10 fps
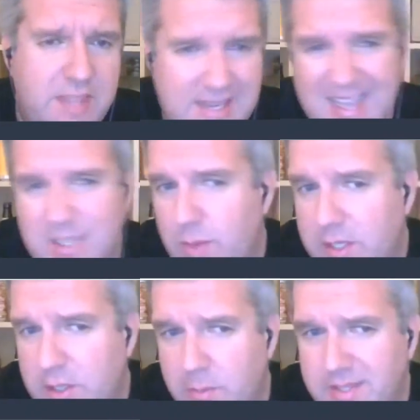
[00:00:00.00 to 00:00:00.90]
and that next
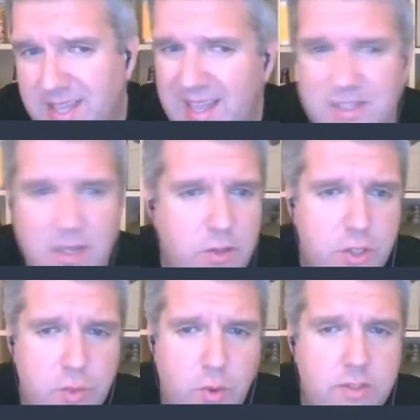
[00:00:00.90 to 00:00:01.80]
week's Hop City. So it
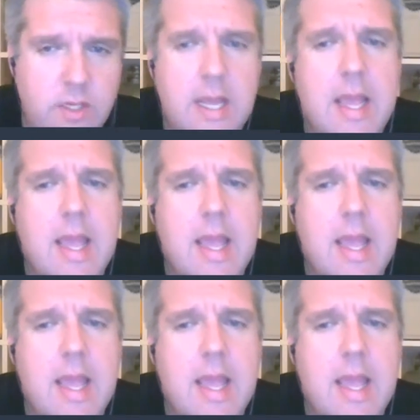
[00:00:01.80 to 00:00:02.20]
just wasn't.